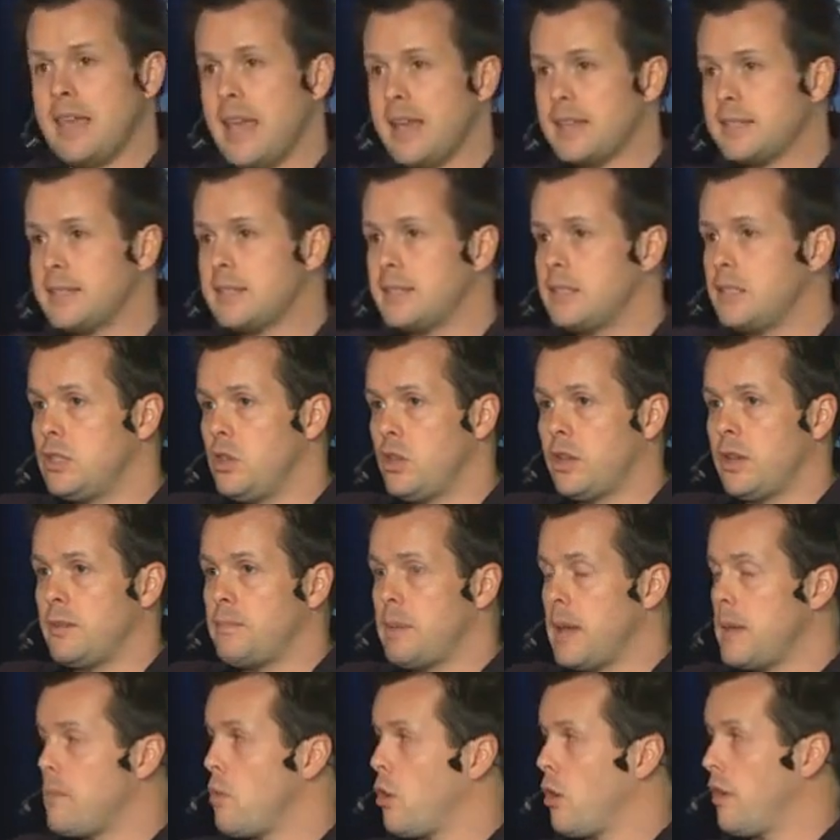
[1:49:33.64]
Yes, you can
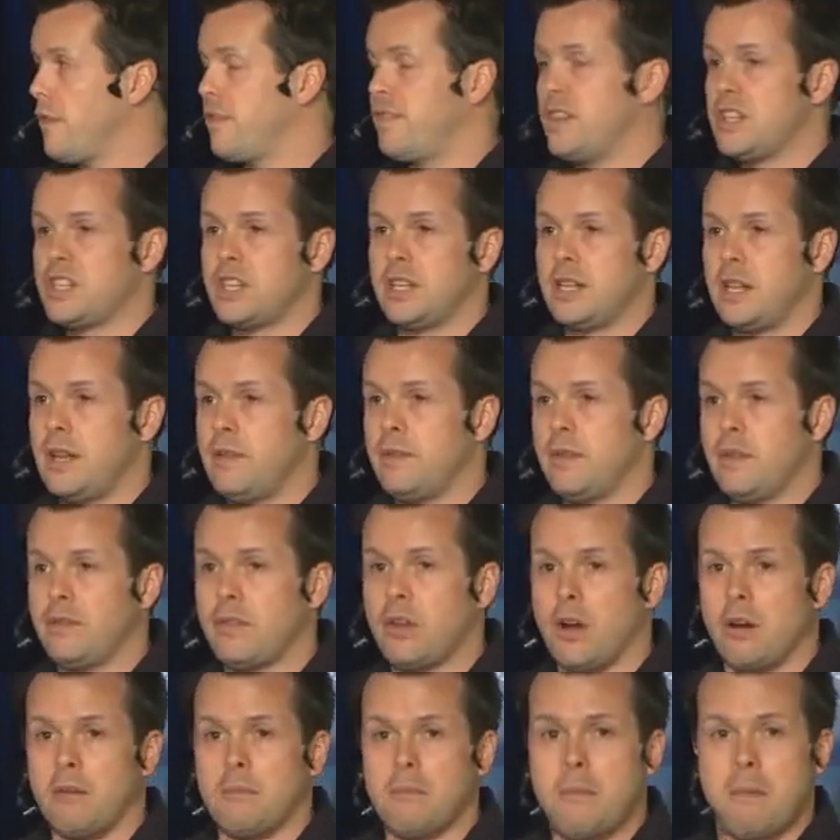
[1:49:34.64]
be more efficient if you've
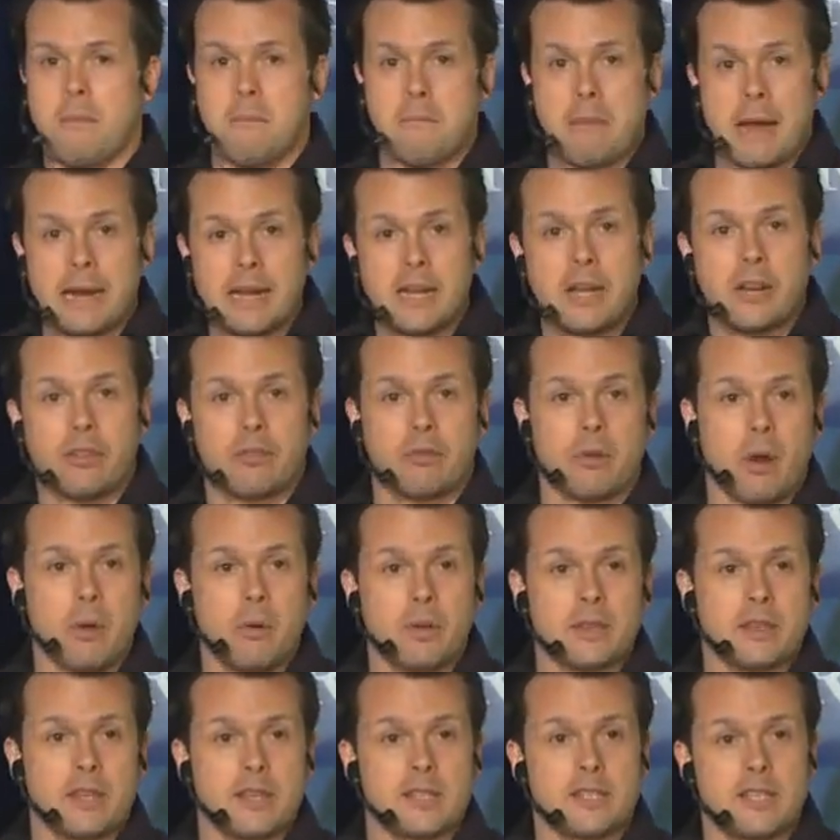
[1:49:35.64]
got money to throw
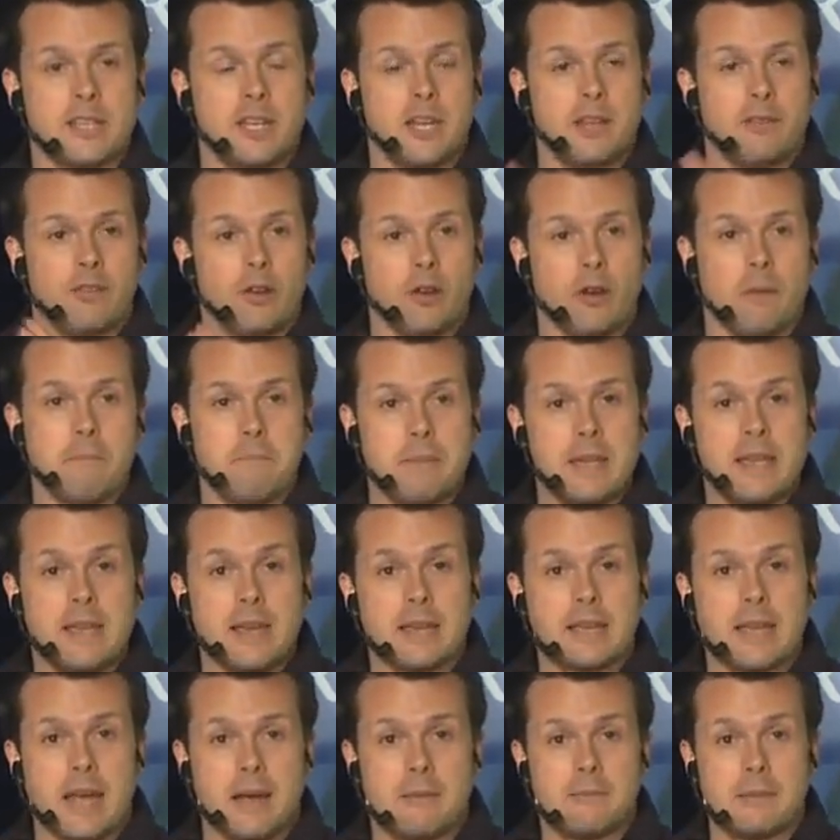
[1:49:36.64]
at this, and if you're a bigger
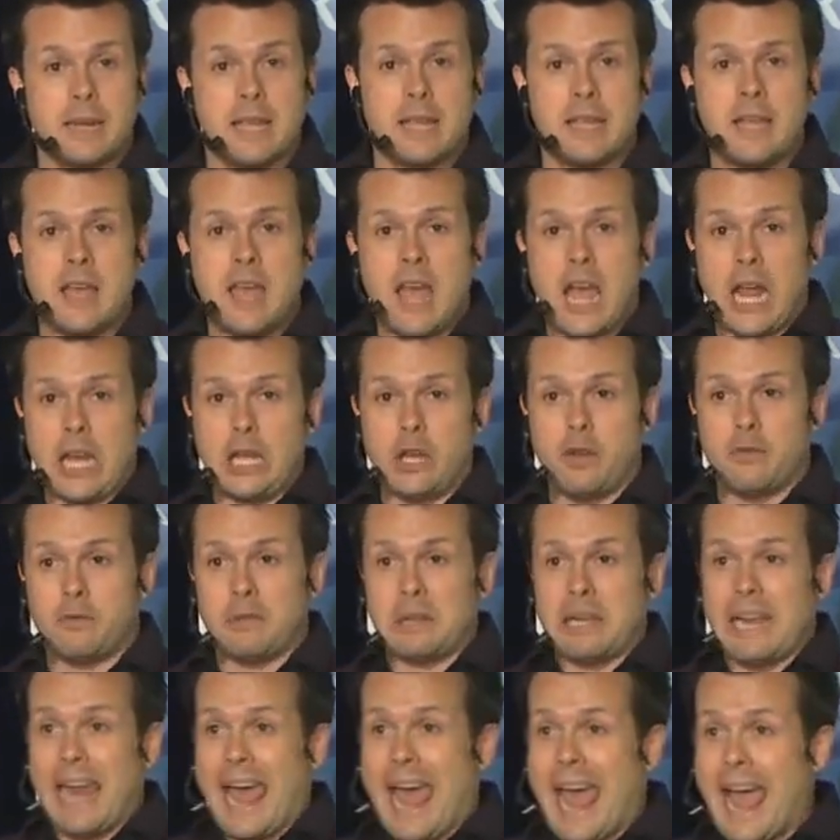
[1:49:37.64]
company and you've
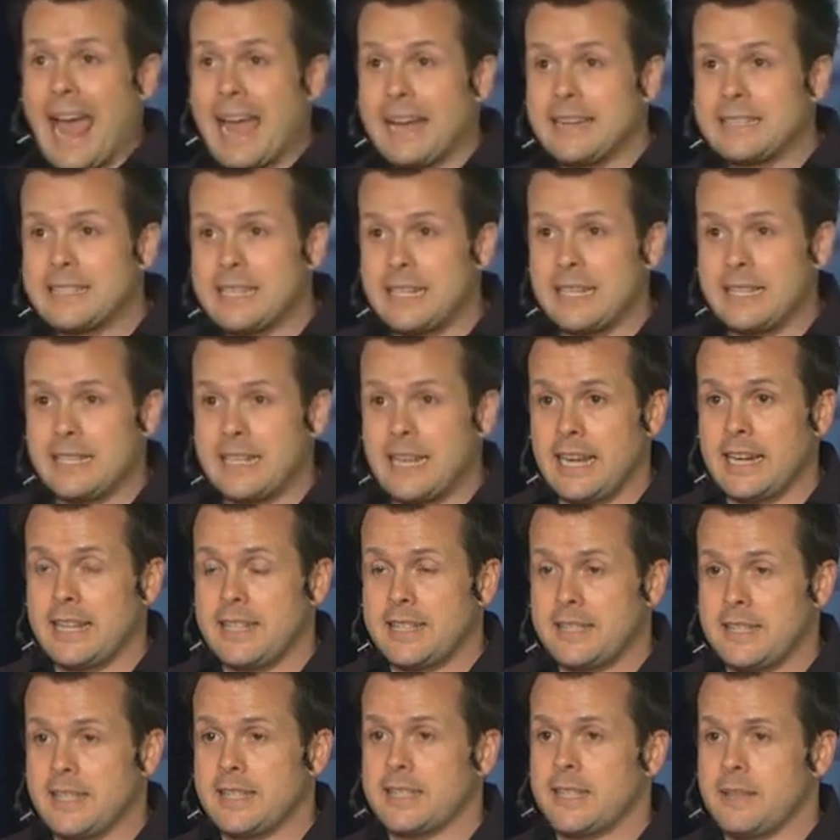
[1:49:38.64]
lagged in getting
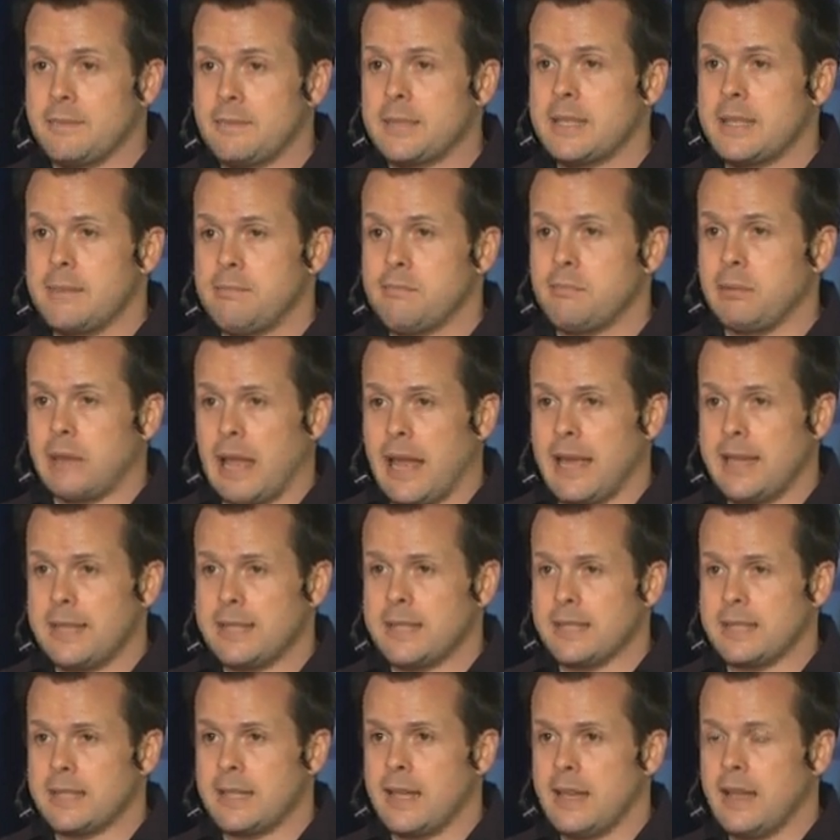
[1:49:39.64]
systems in
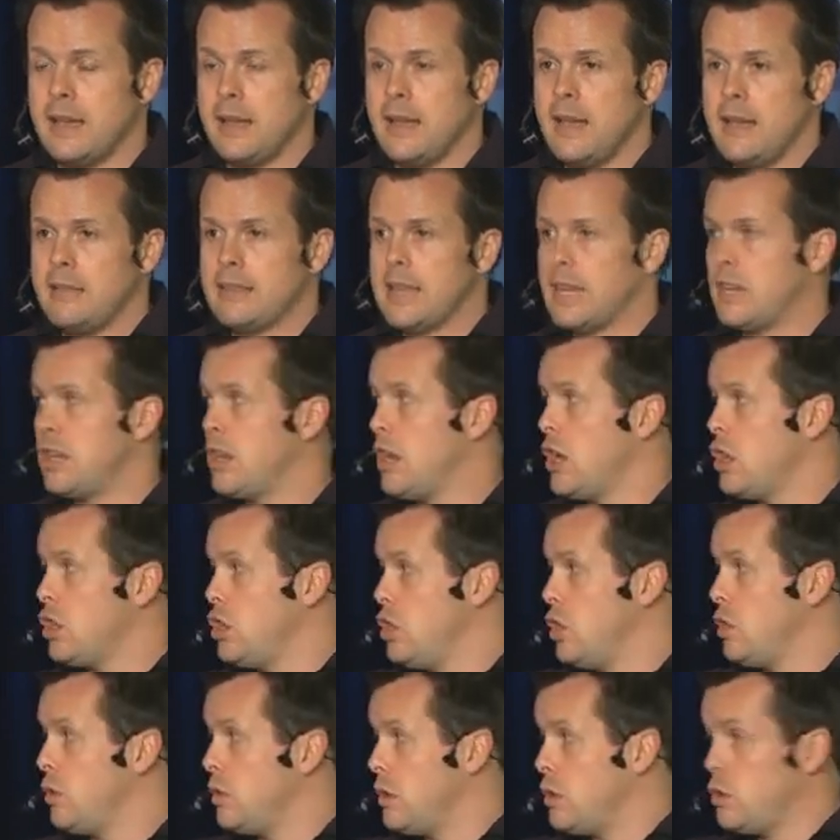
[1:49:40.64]
place, then
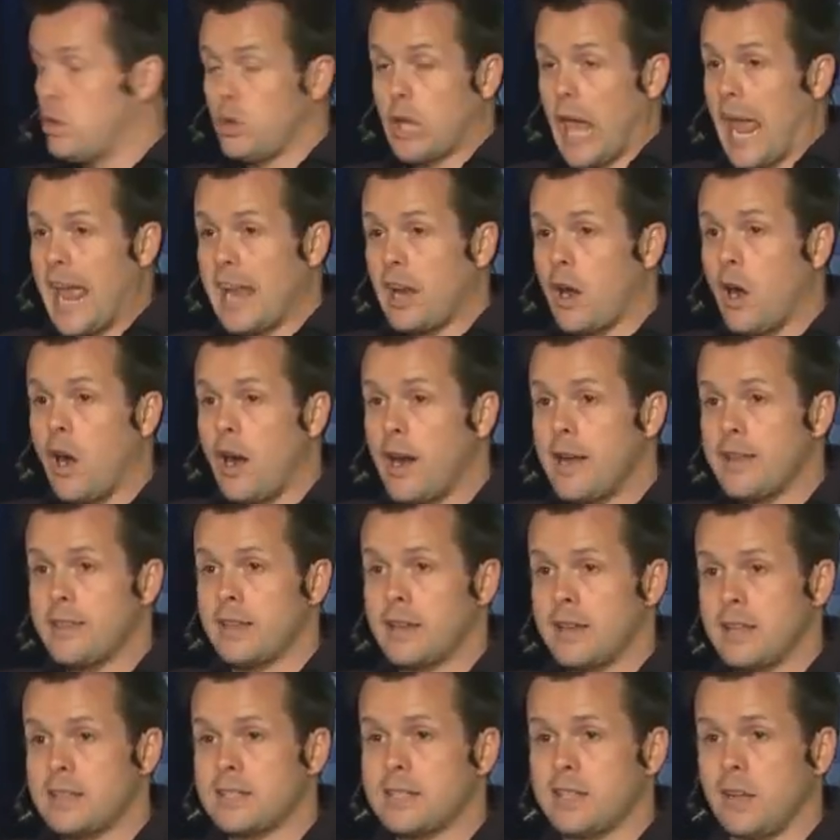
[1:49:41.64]
you, you can hire the
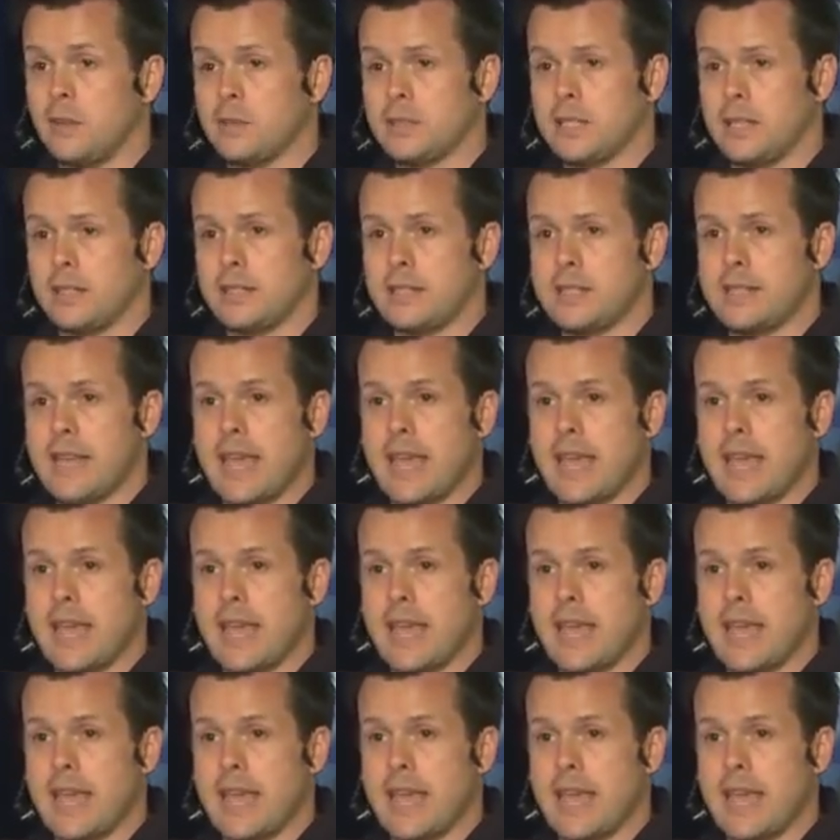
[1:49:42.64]
consultant.